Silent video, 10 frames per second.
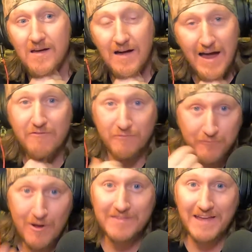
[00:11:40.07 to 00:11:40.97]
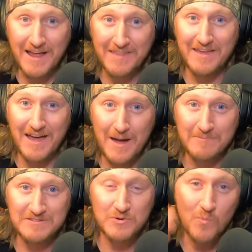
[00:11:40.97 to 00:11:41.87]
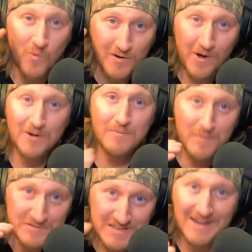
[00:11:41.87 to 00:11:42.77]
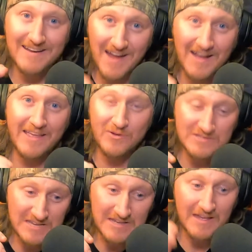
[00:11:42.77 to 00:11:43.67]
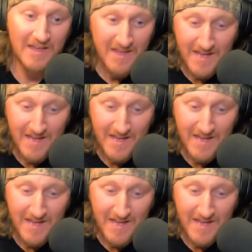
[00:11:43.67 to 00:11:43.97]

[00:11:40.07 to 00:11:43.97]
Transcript: I have a friend that had that happen to, 100% not guilty,